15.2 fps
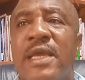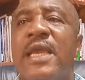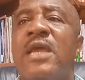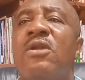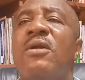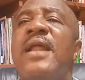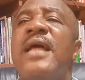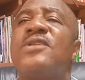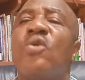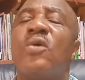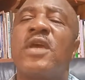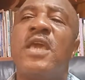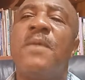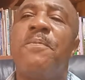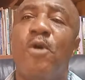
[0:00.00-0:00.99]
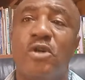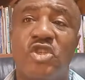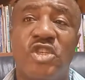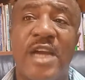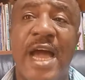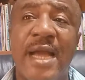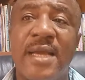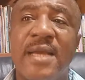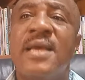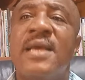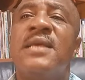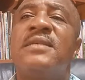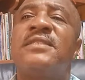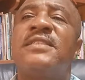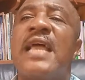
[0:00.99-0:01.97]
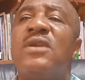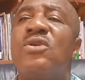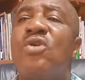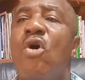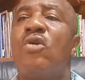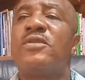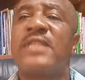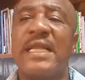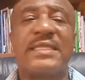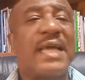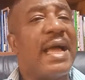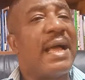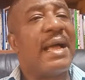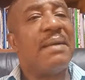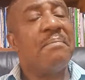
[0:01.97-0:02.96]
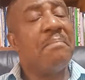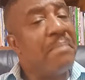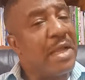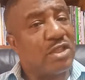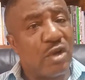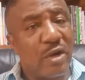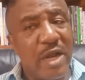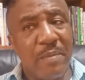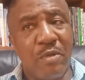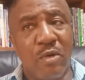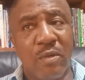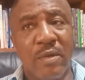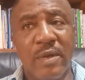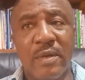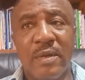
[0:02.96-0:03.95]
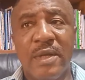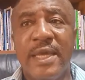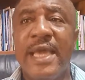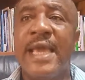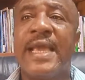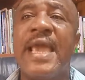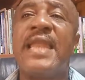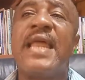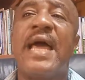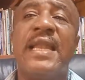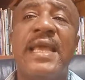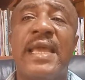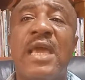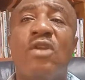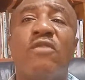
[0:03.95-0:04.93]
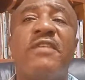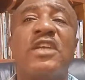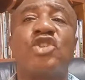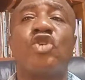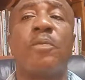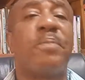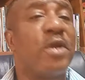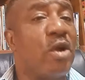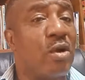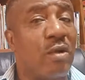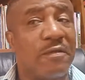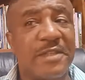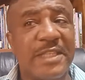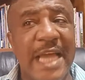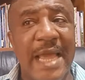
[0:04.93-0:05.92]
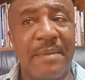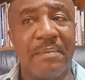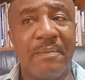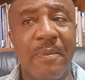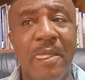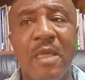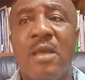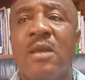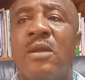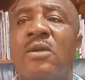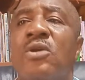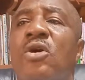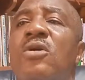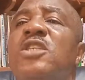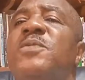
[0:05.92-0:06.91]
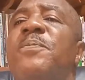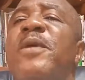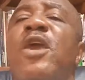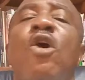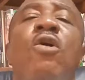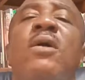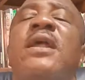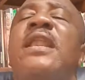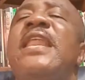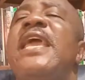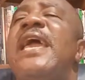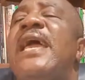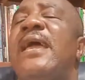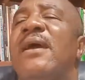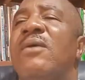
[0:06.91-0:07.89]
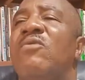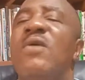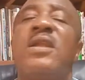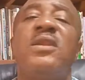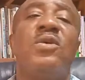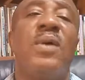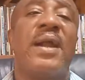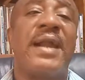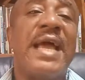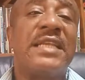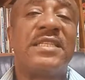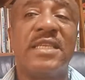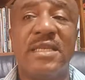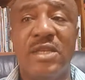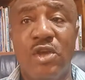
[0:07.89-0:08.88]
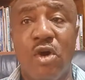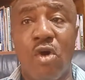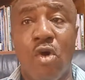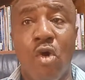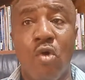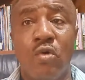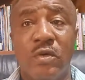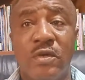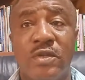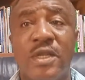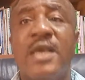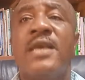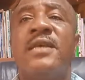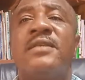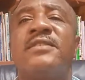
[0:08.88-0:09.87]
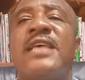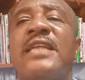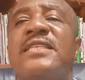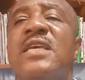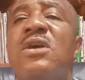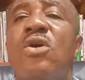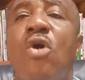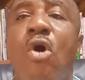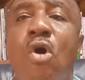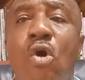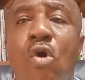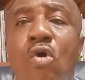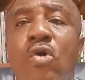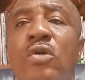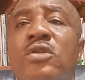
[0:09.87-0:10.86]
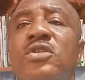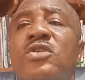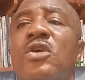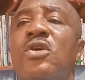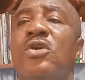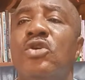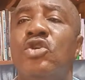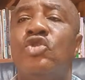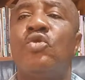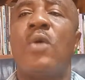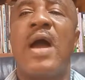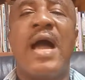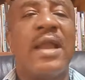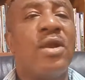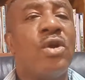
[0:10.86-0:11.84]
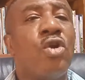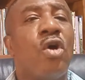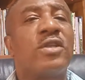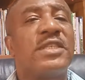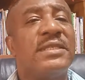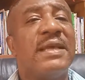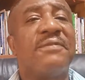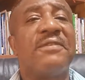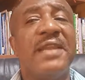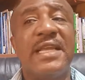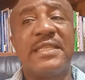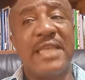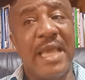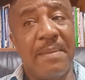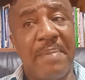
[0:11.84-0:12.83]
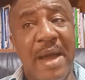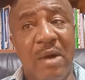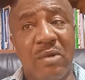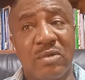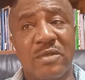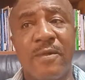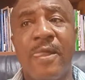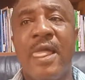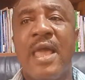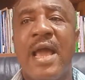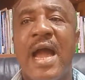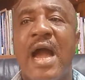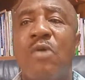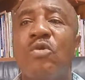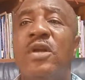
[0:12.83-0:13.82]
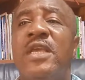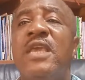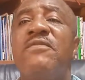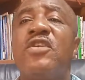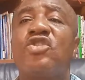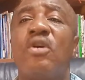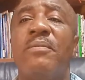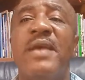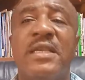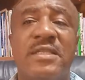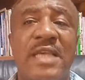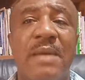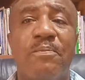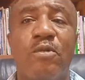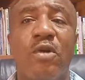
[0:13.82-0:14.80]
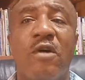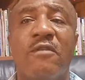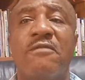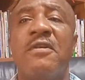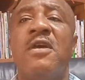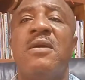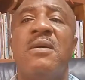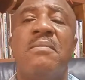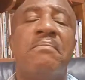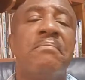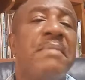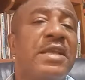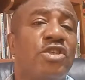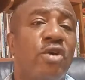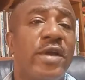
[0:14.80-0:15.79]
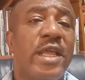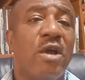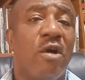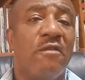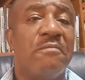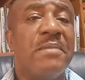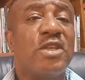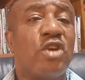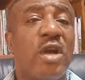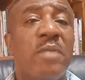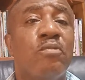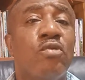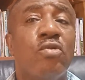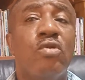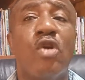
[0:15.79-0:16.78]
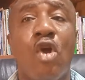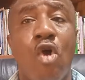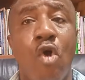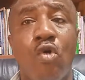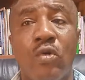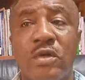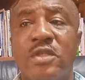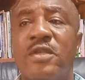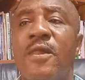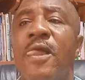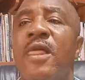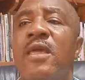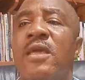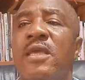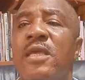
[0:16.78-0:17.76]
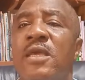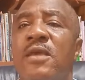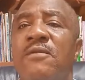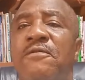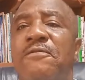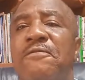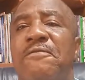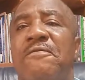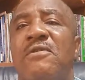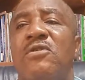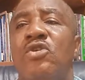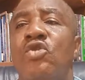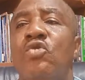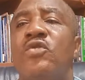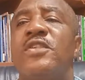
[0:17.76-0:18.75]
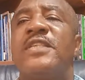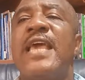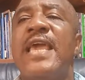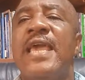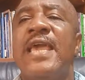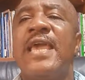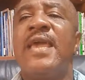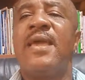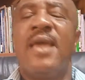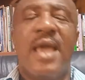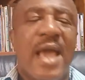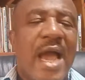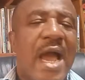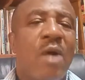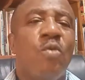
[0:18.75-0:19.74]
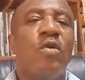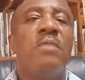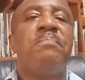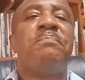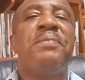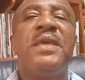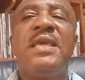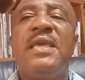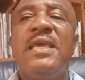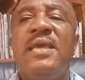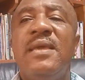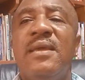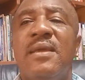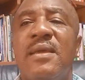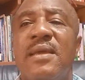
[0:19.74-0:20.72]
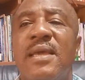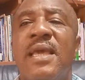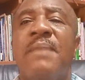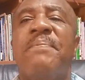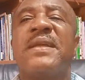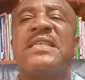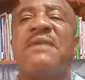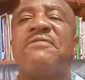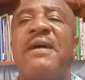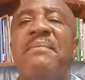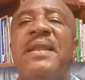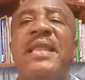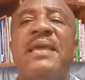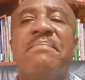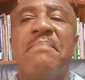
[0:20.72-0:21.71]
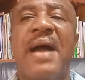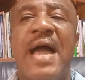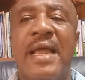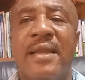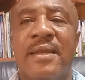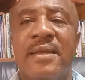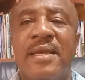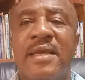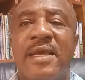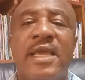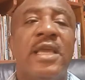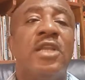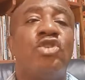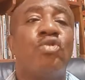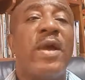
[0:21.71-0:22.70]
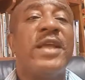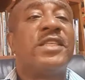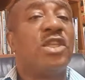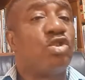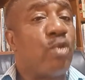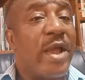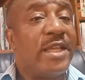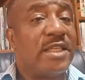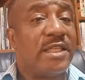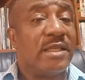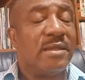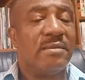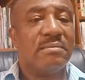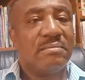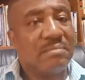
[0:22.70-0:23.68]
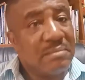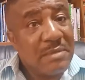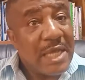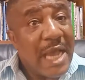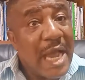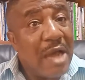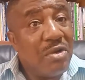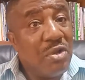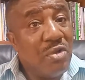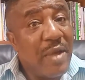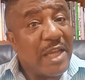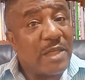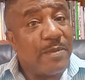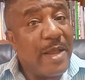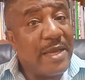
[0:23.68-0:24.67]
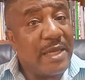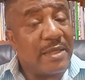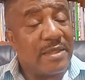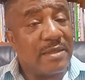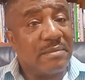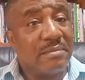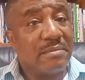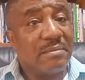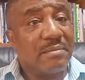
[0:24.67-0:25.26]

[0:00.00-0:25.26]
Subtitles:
In order to keep on track, set goals that are measurable again and again over a short period of time. Don't be unclear when you are writing your goals, setting goals you are not definite about. I will give you some example of measurable goals. If you say, I will be a better family man in 2020, how do you explain it?